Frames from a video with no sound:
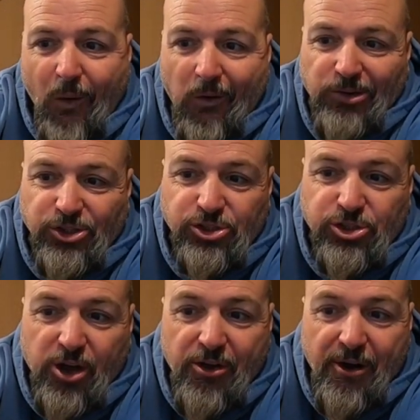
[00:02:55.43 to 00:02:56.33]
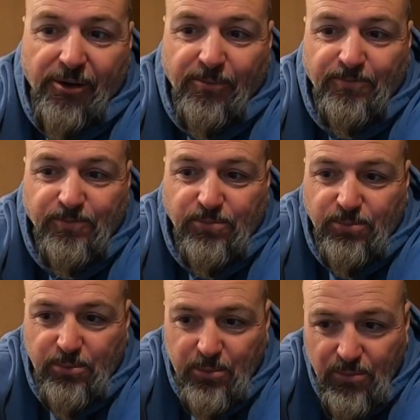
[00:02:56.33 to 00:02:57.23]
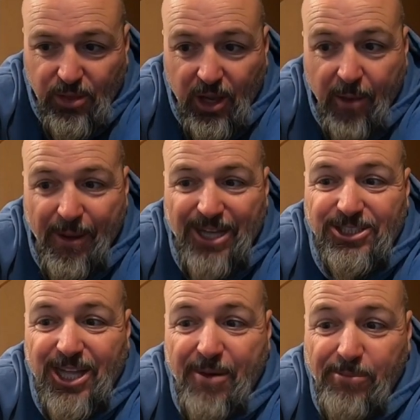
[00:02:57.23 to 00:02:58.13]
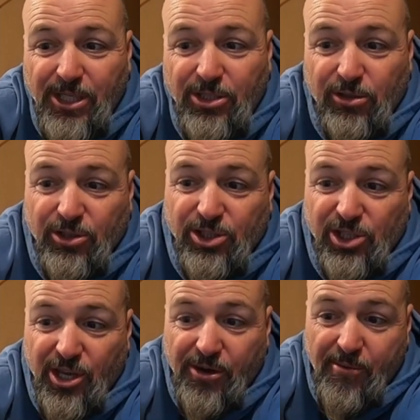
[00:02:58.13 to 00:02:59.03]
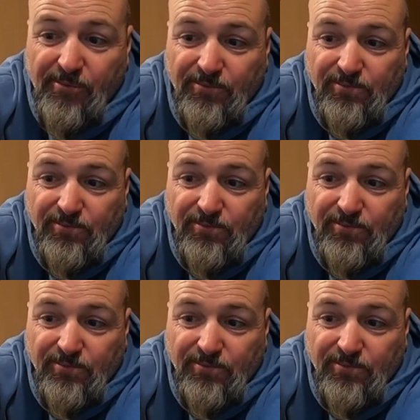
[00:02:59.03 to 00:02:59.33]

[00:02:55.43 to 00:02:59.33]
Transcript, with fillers: is stuck on Imagine that being your skin,